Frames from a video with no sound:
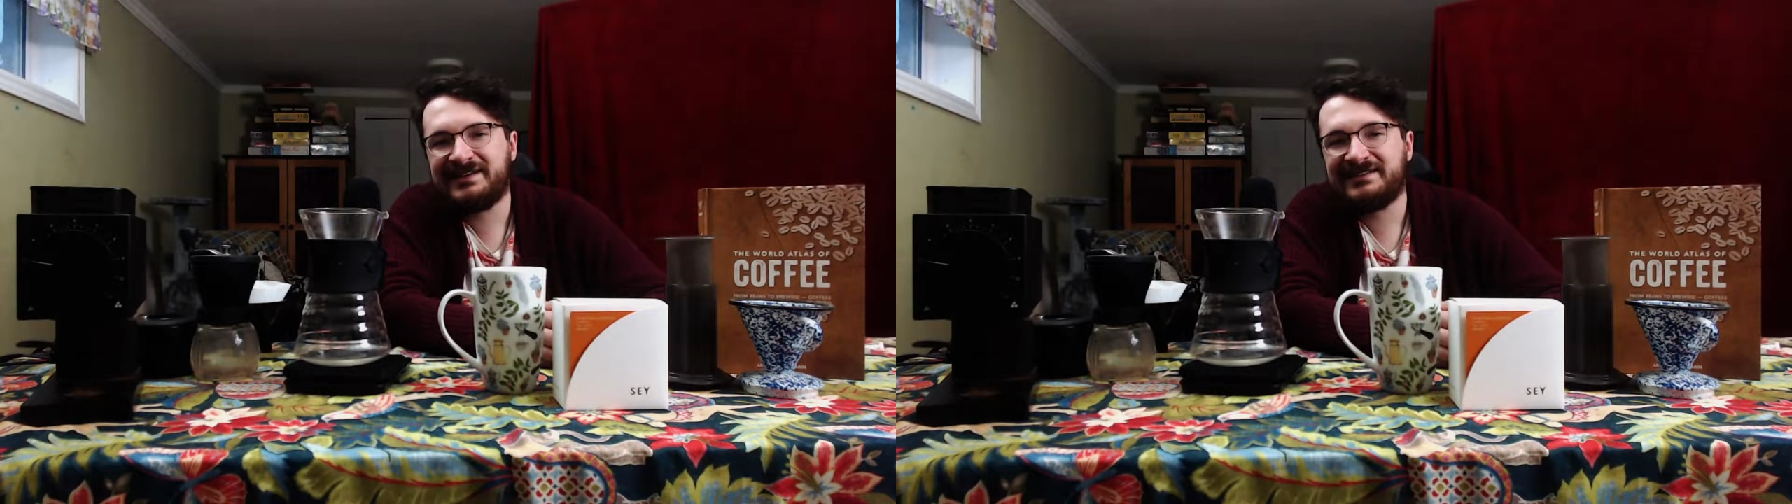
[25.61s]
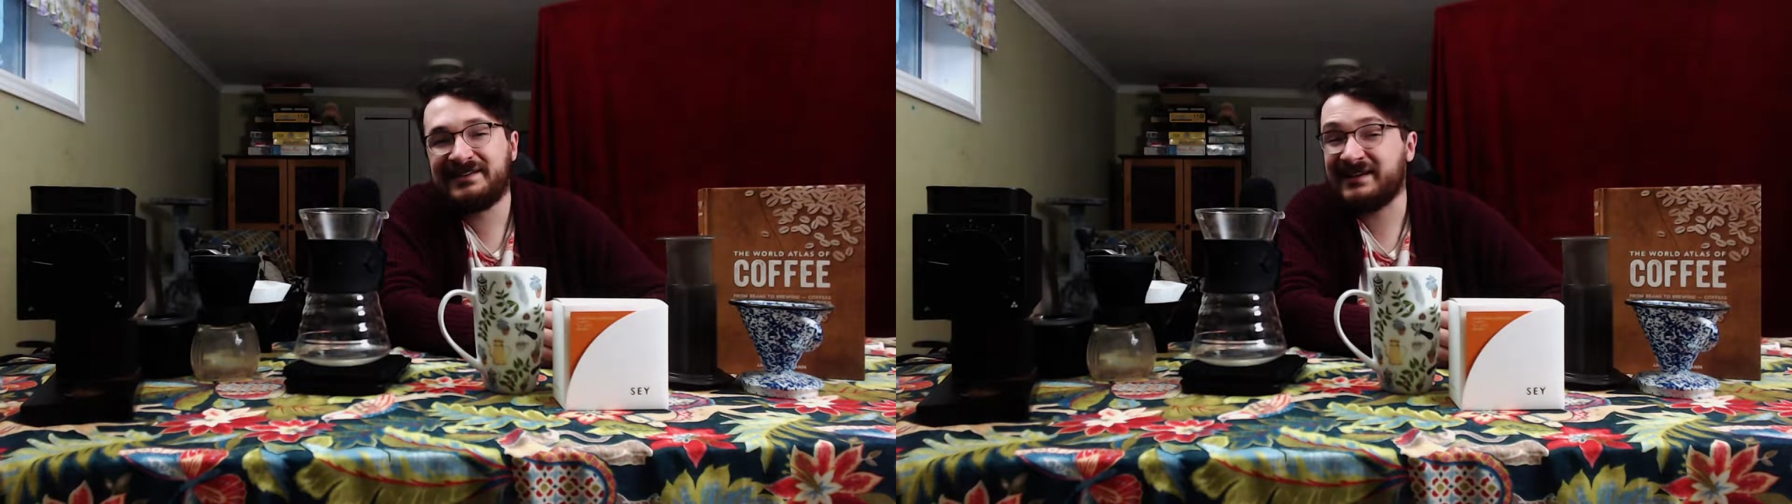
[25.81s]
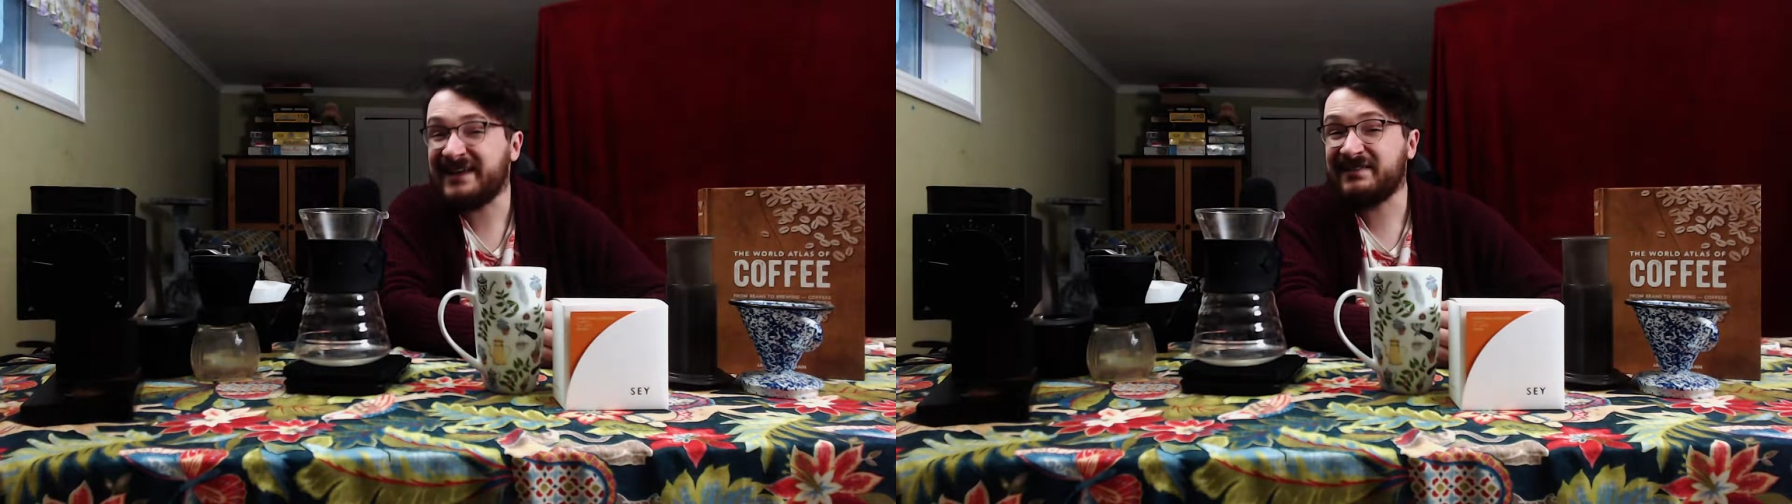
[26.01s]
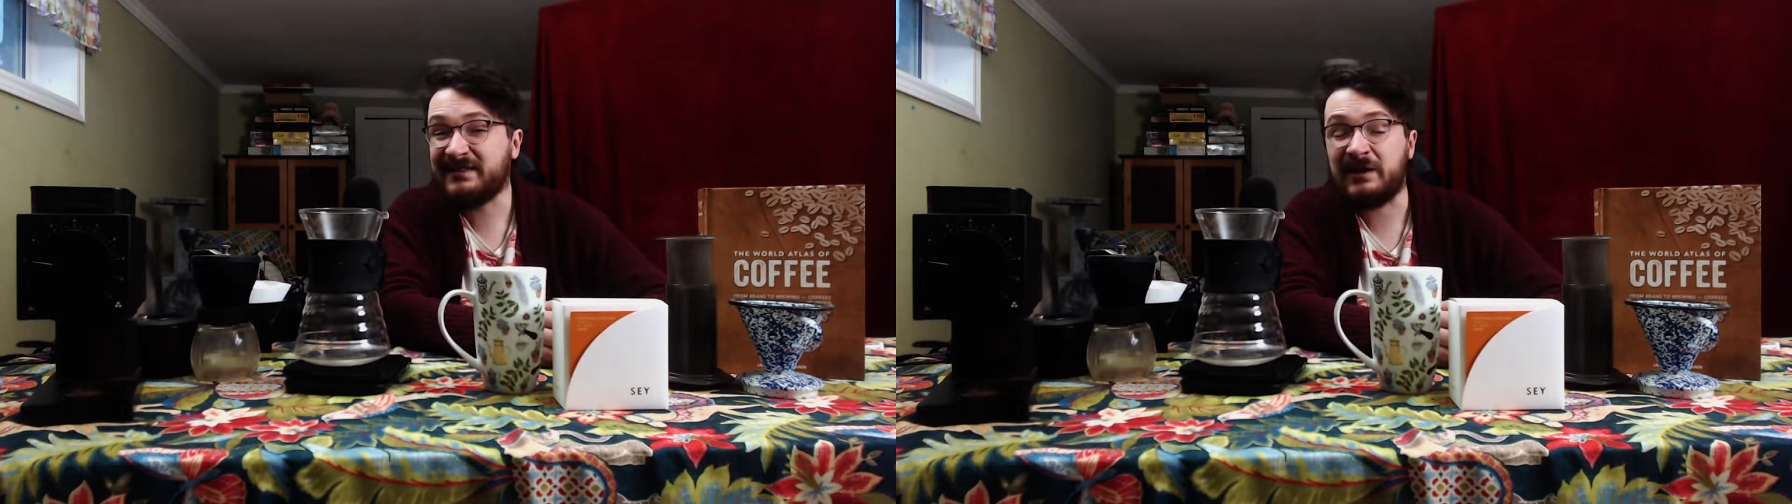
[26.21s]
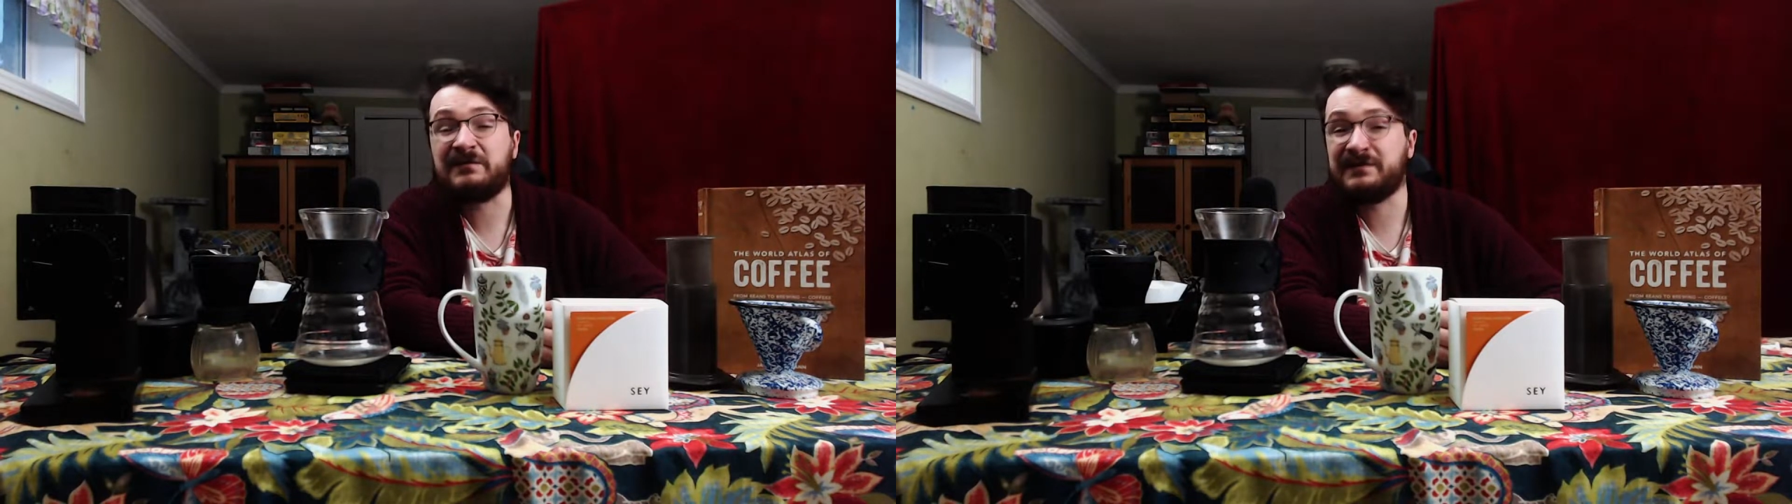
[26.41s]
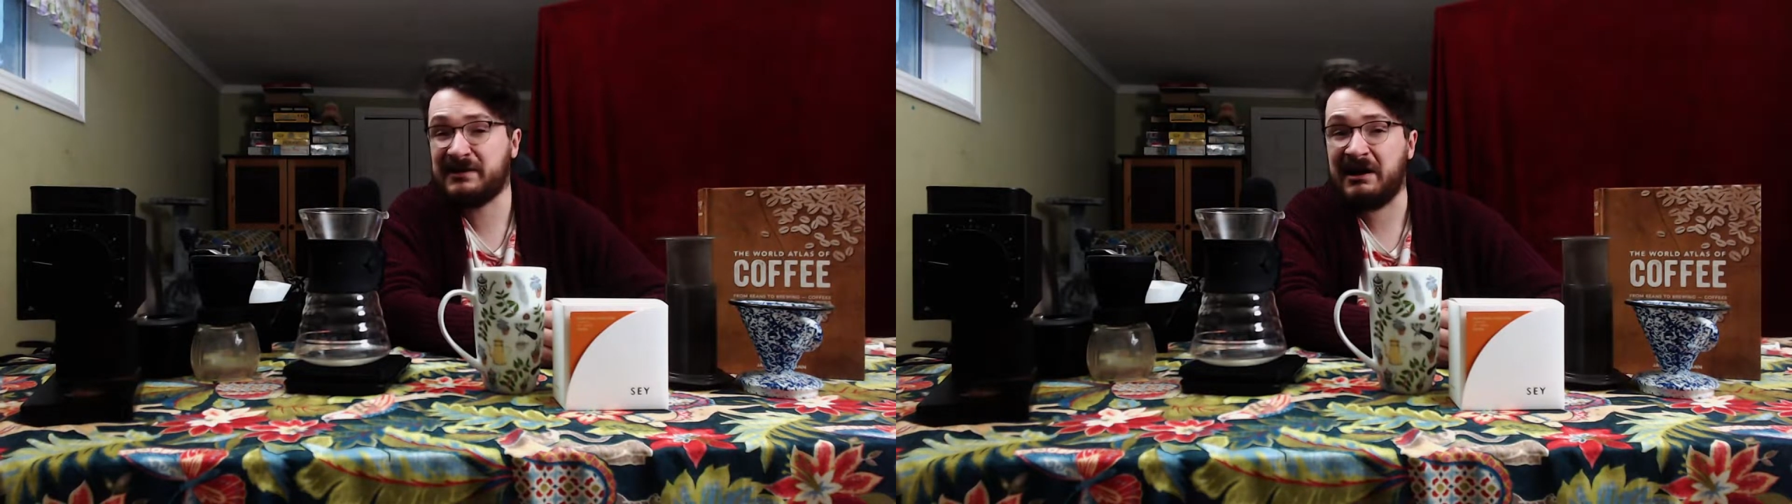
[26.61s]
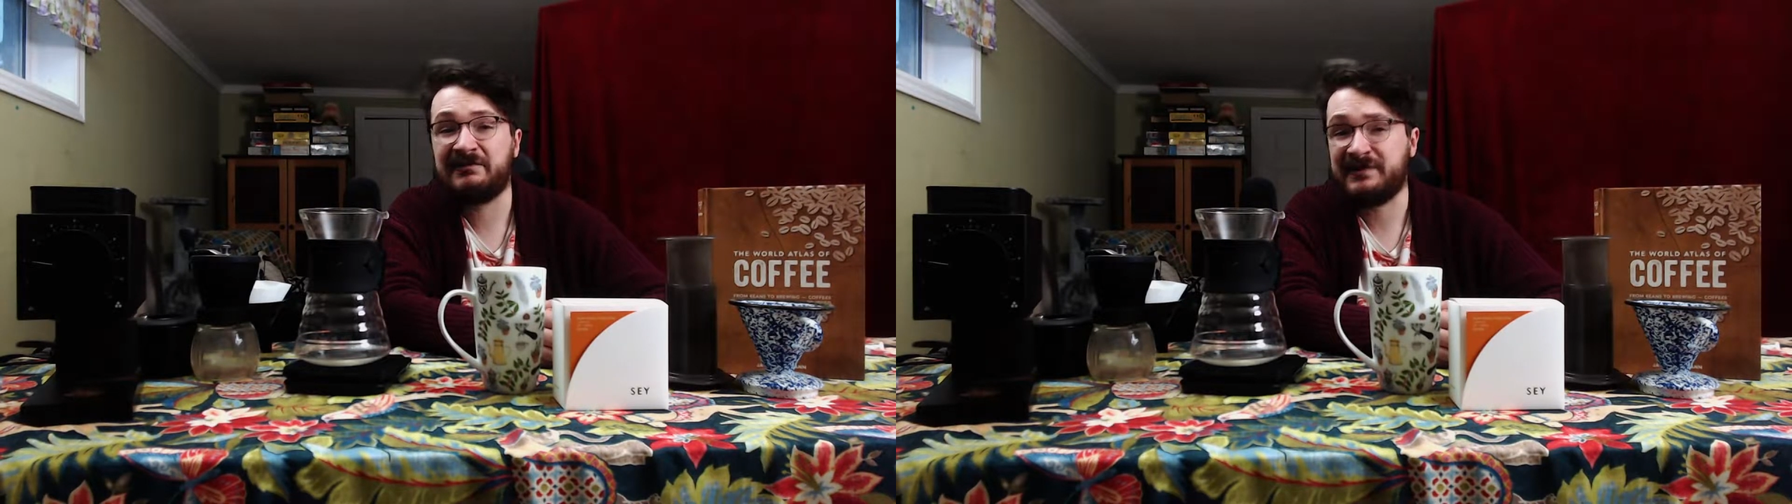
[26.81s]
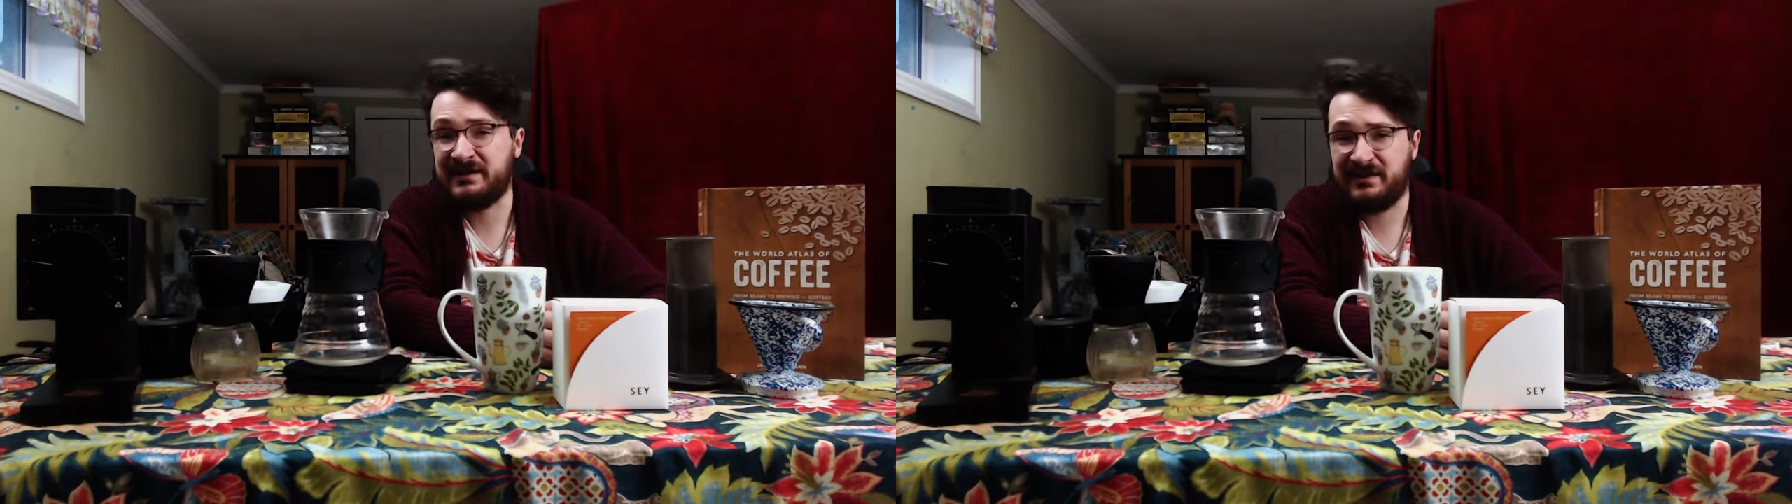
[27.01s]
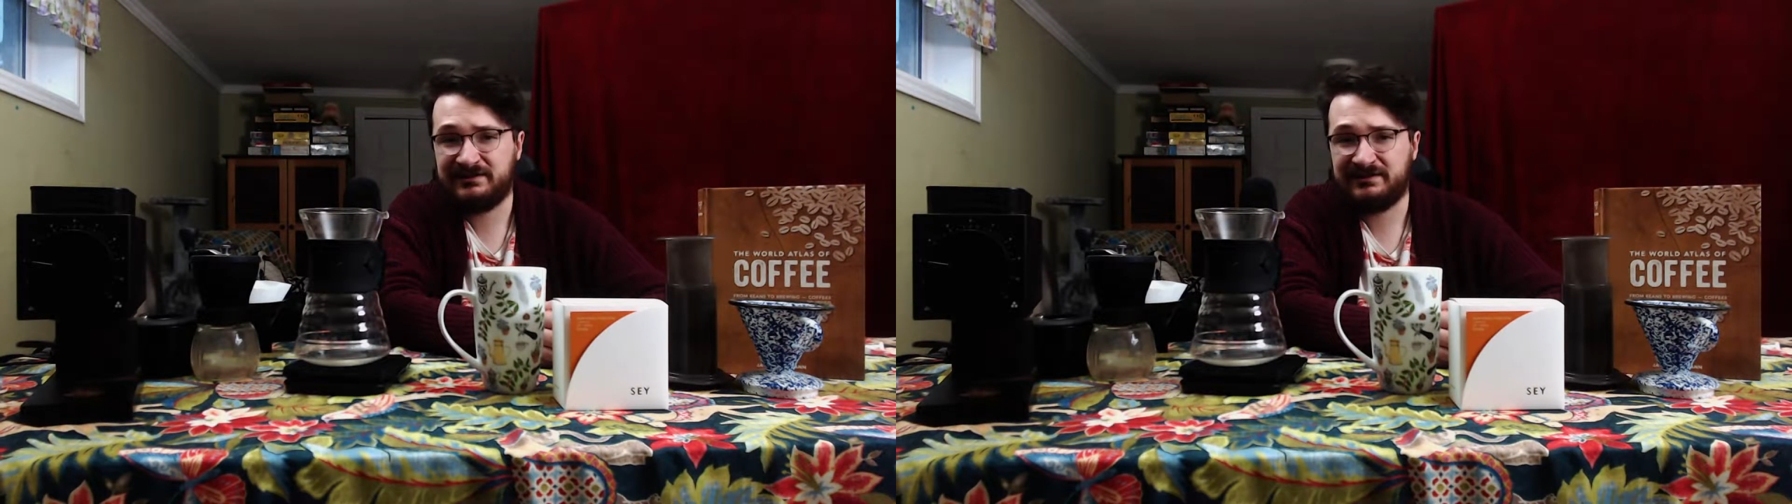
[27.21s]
and I love coffee.